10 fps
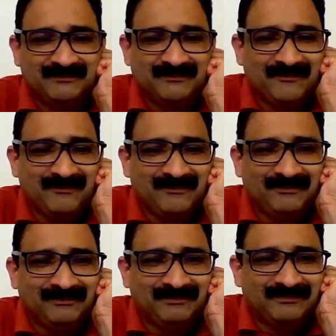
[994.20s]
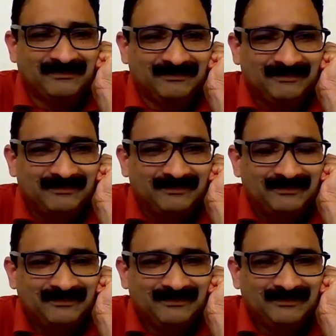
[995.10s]

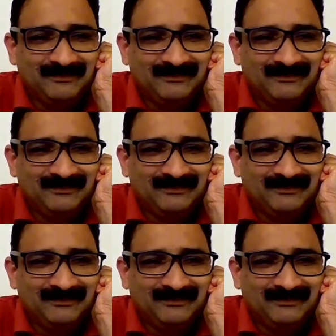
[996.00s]
Nobody speaks.